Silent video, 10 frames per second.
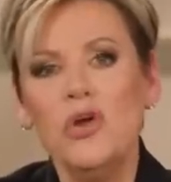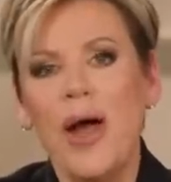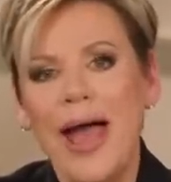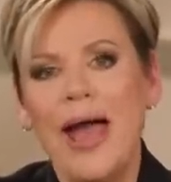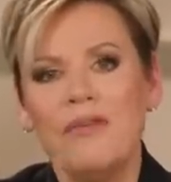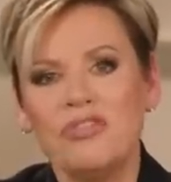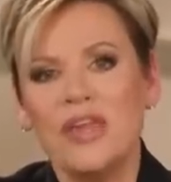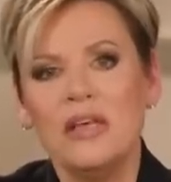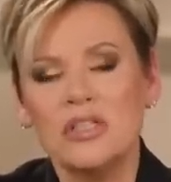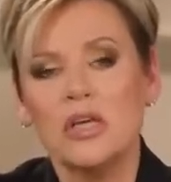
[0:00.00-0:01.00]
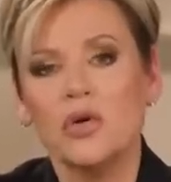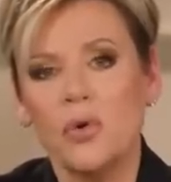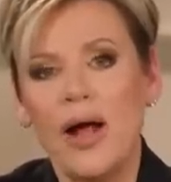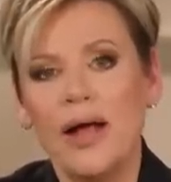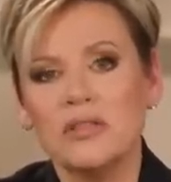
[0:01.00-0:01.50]
You have things in
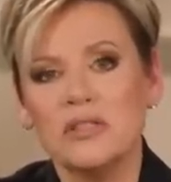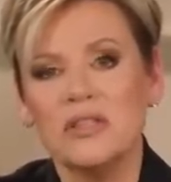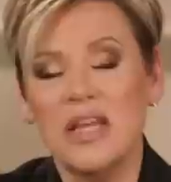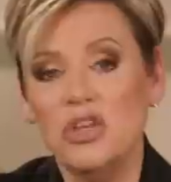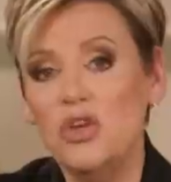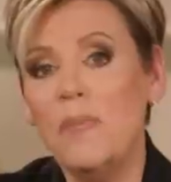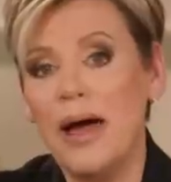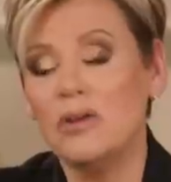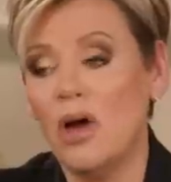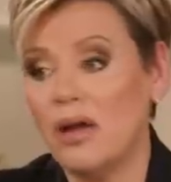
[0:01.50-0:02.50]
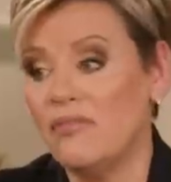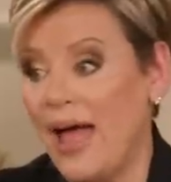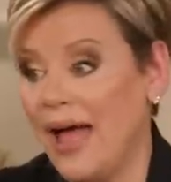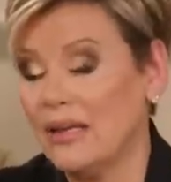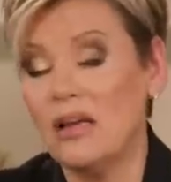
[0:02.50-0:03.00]
Christ that you might not have
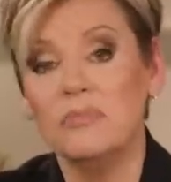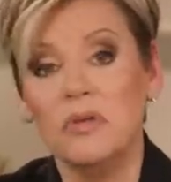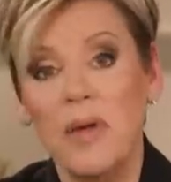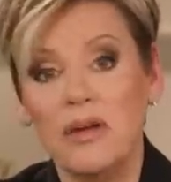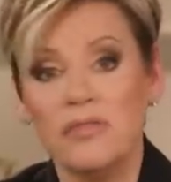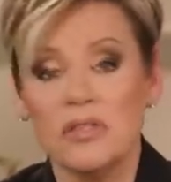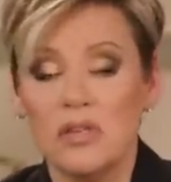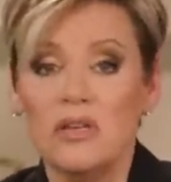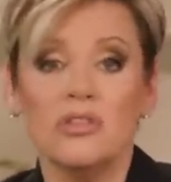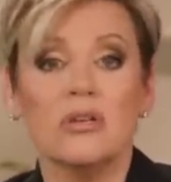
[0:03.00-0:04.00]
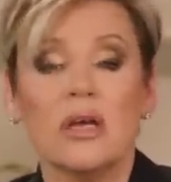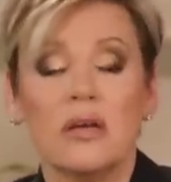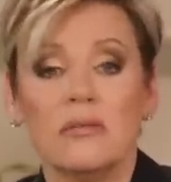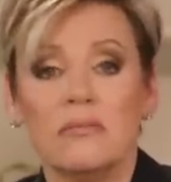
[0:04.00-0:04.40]
had come to manifestation yet.